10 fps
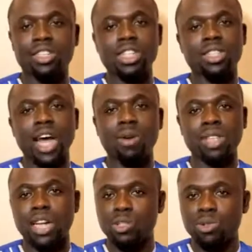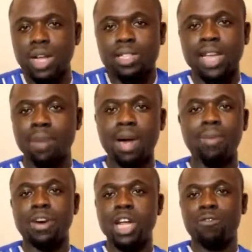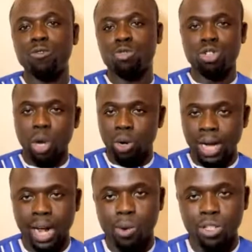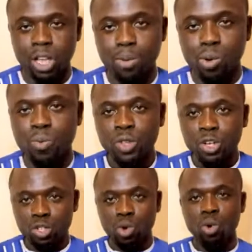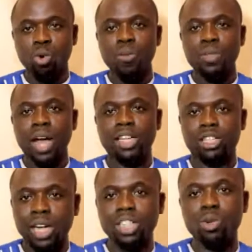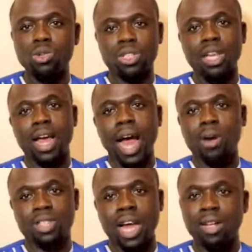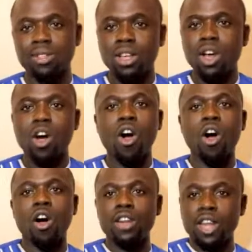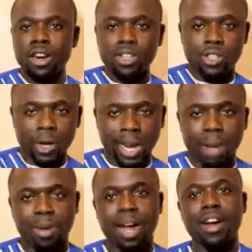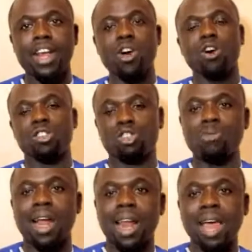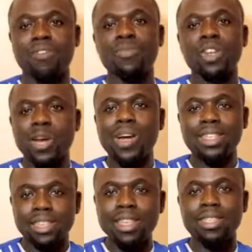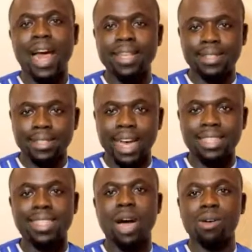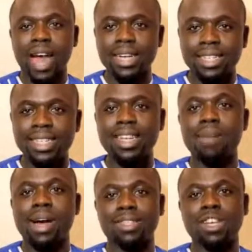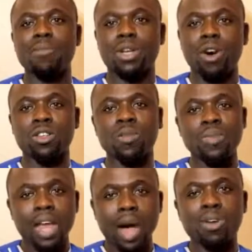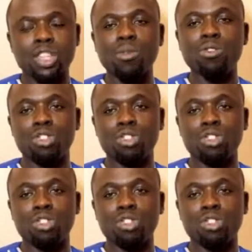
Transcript: it out, and today I'm grateful to God that I was able to trash those things out. And all the result that I'm carrying all through my life, there were things I sat down, I did them myself because I was able